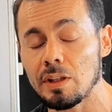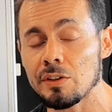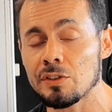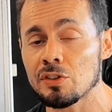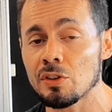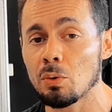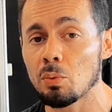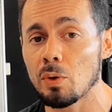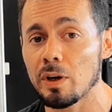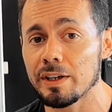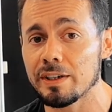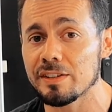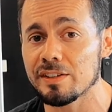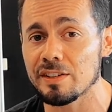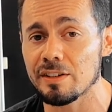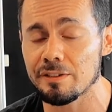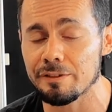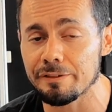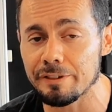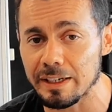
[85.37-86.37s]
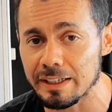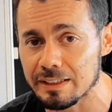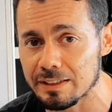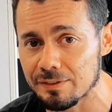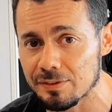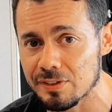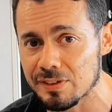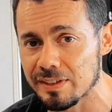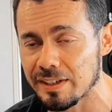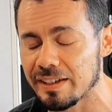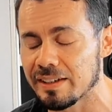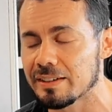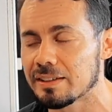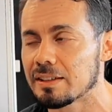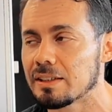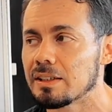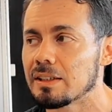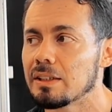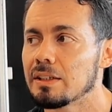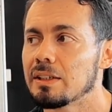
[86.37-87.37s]
So what is an effective set?
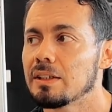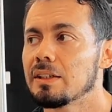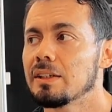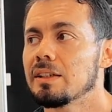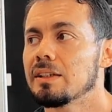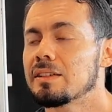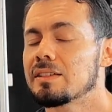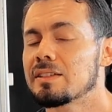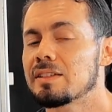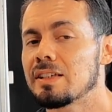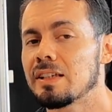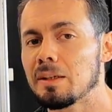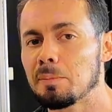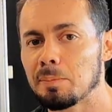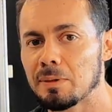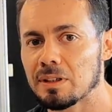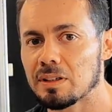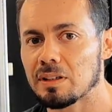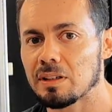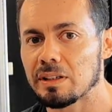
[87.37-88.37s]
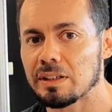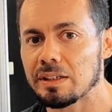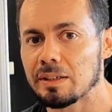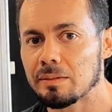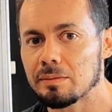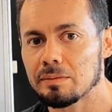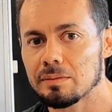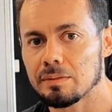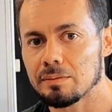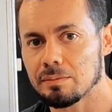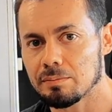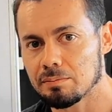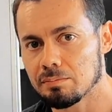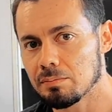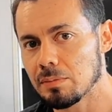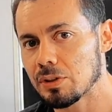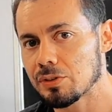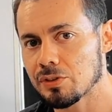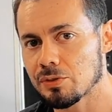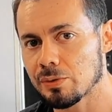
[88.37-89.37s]
Typically,
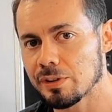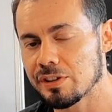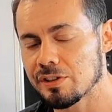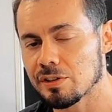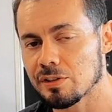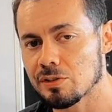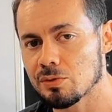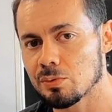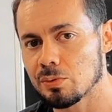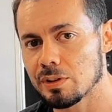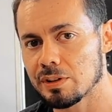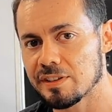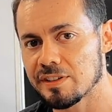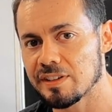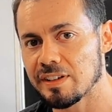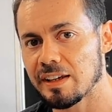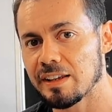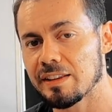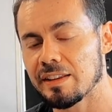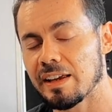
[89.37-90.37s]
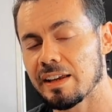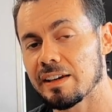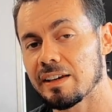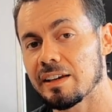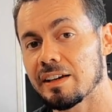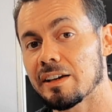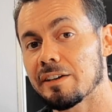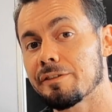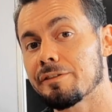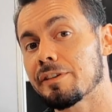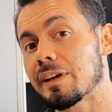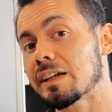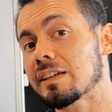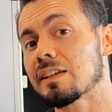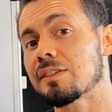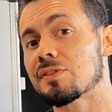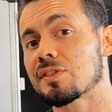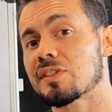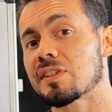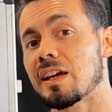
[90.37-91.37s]
most research would say that an
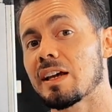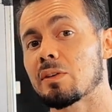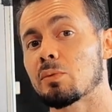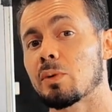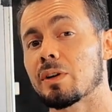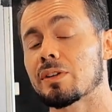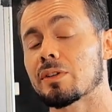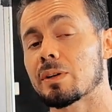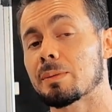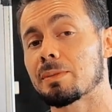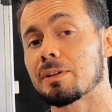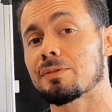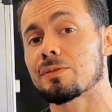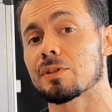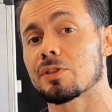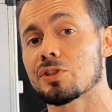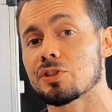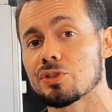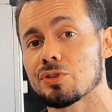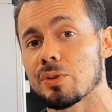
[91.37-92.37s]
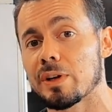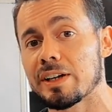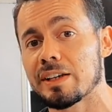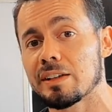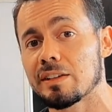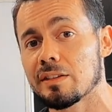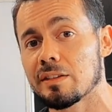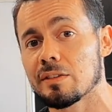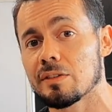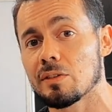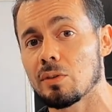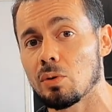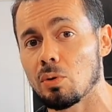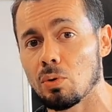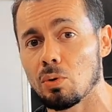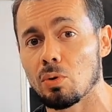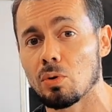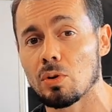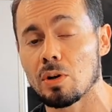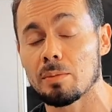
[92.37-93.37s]
effective set, whether it be for strength
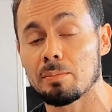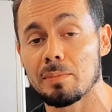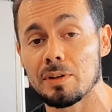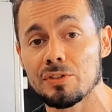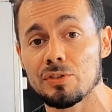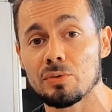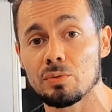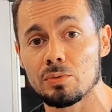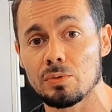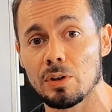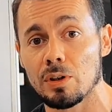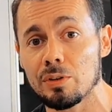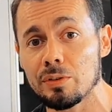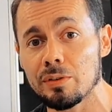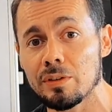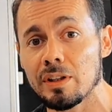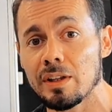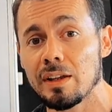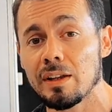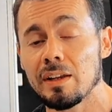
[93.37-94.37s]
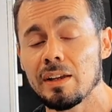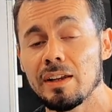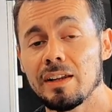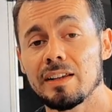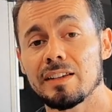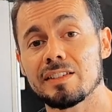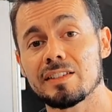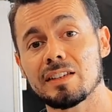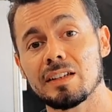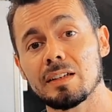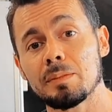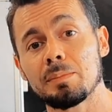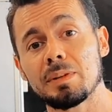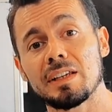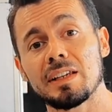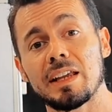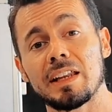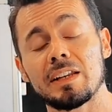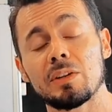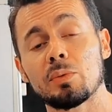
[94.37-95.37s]
or muscle growth, is going to
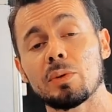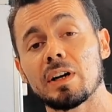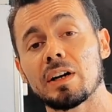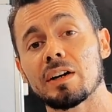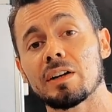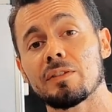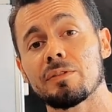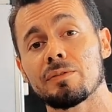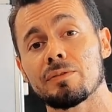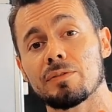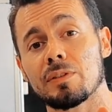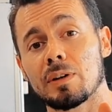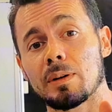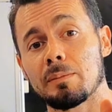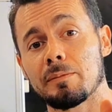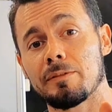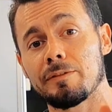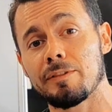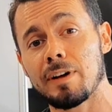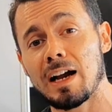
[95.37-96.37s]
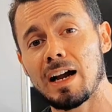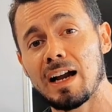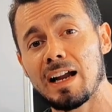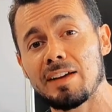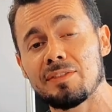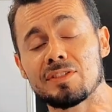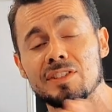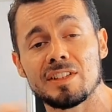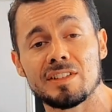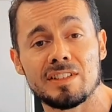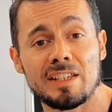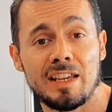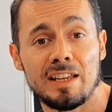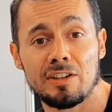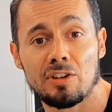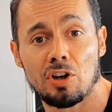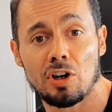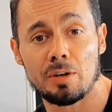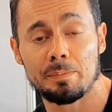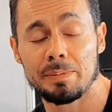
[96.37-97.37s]
be anywhere from 5 to
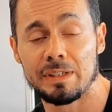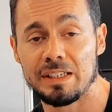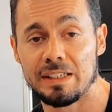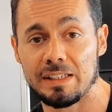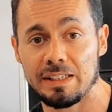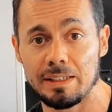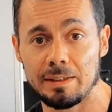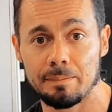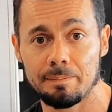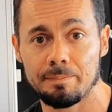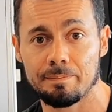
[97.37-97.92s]
10 RPE.